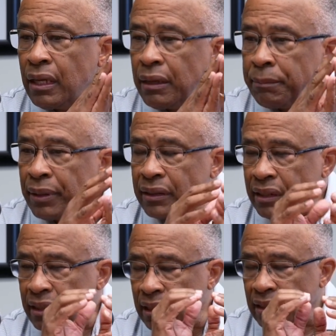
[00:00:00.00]
But
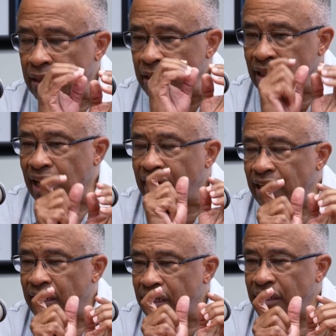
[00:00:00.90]
the
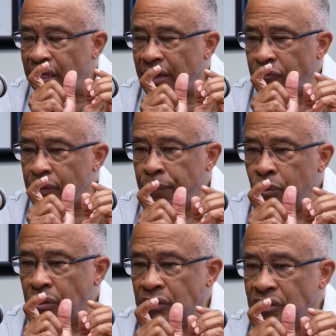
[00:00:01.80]
line in that
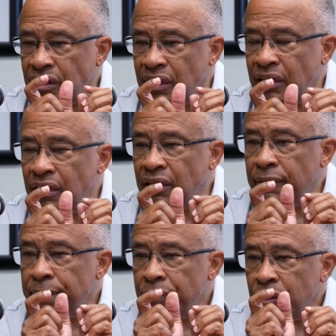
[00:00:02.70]
report said,
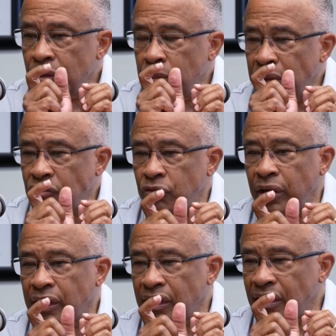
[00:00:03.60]
you must
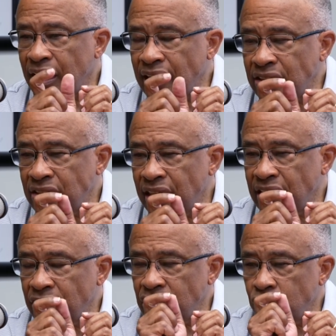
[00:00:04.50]
recognize that
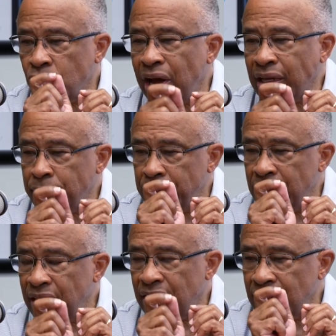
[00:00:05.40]
there's rot
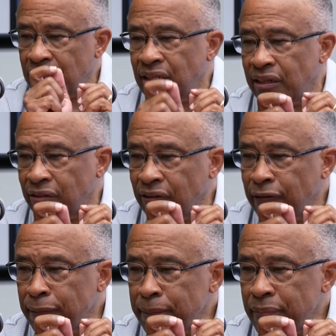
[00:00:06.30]
beneath the glitter.
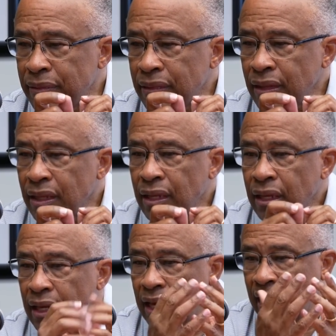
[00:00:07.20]

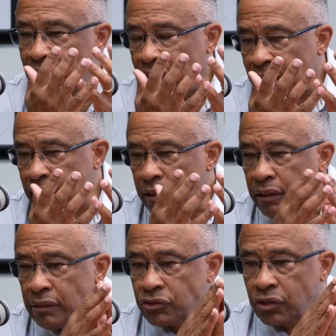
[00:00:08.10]
And
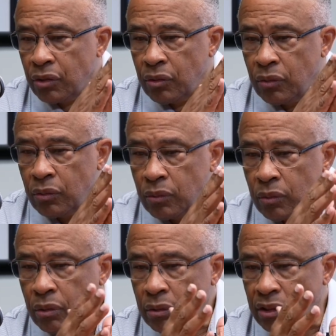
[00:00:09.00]
so
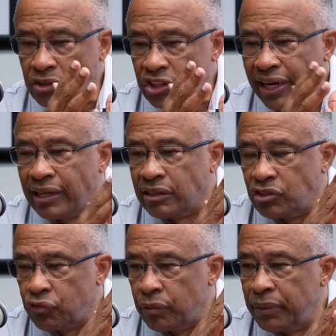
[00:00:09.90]
the
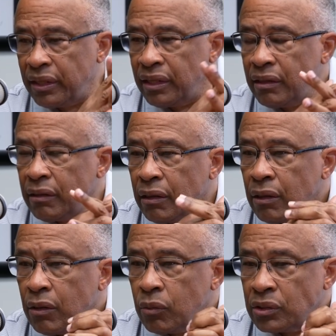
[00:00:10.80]
challenge for me
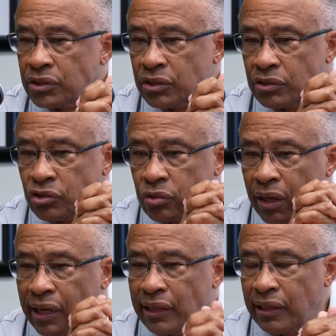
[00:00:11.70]
was to
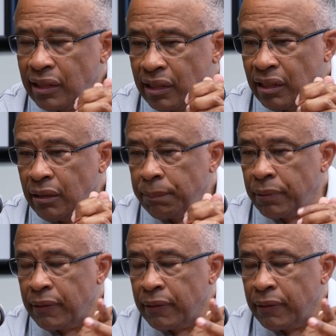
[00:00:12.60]
try to keep